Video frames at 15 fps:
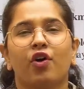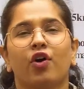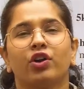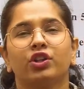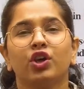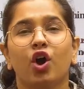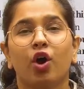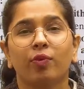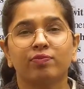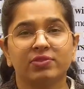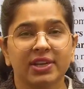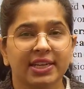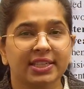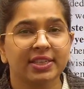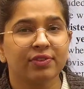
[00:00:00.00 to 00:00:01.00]
or the
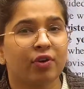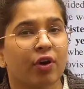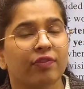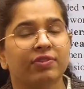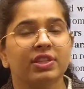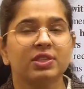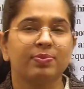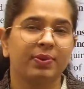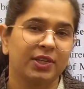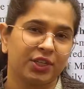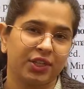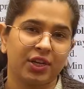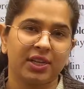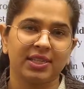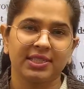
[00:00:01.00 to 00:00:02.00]
objective of this
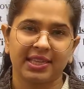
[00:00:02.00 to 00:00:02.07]
particular